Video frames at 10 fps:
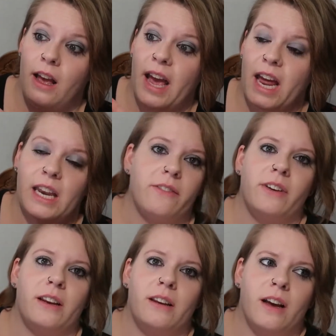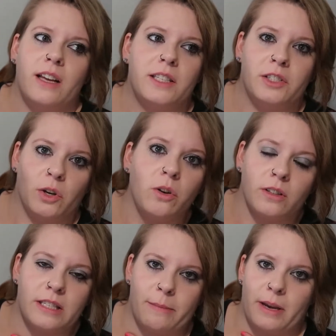and even us
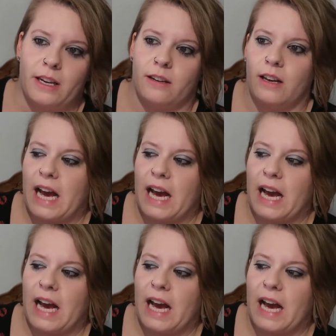adults, I mean,